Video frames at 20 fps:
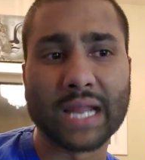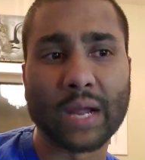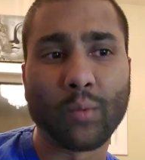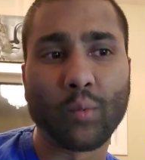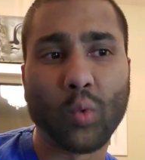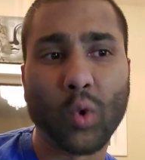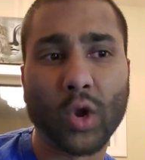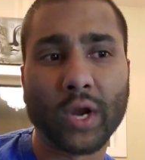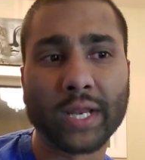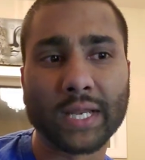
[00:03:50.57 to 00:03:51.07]
I
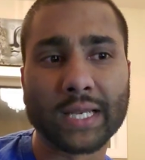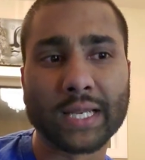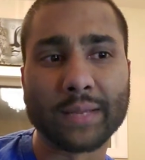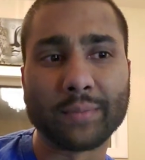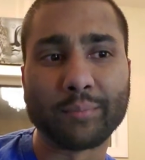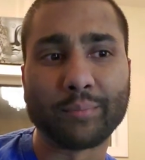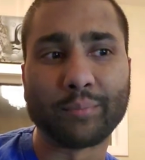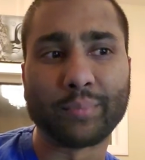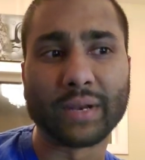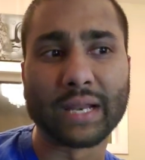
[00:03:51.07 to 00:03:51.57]
wanted
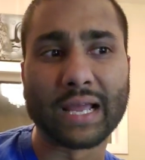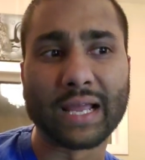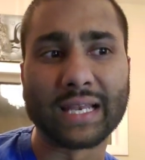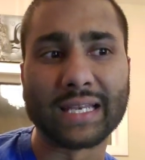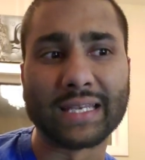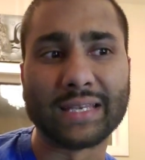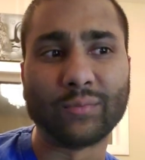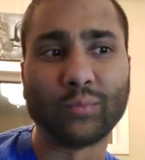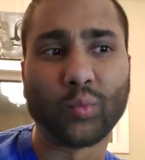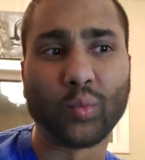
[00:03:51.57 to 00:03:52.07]
it, but I
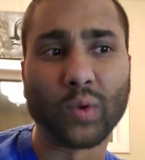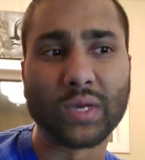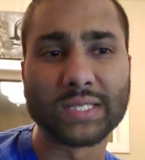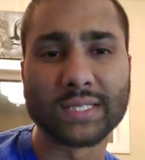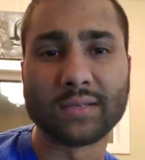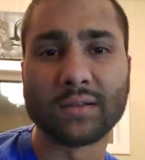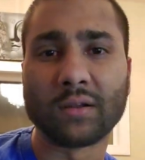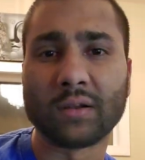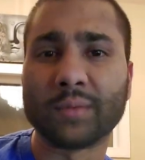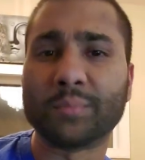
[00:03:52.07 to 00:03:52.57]

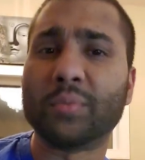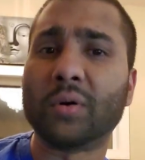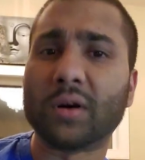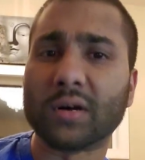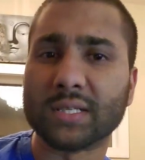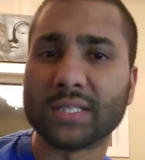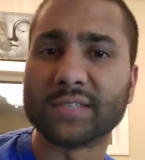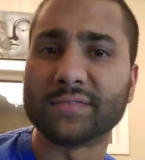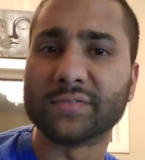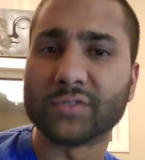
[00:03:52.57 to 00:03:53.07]
wasn't on a
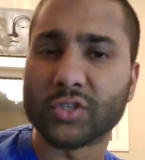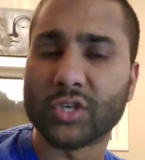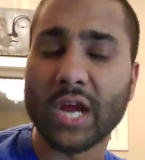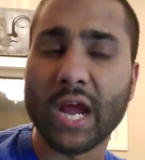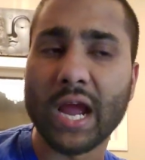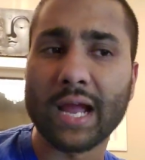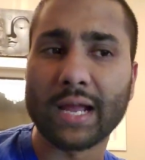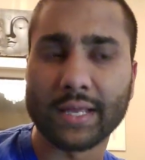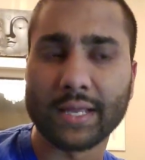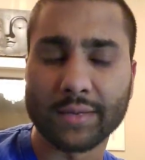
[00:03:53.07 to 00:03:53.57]
positive
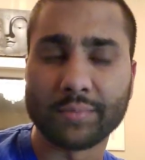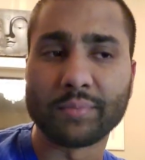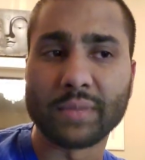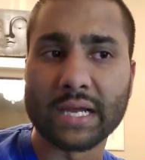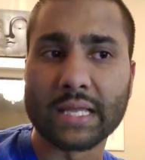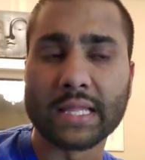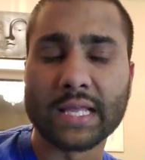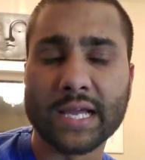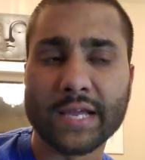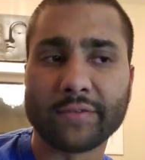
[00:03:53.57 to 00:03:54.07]
track in my
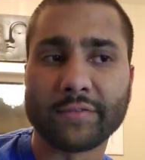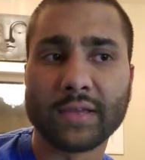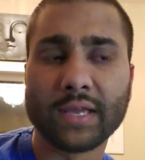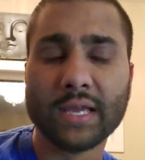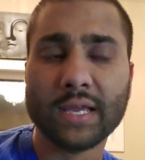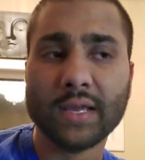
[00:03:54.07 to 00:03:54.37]
life.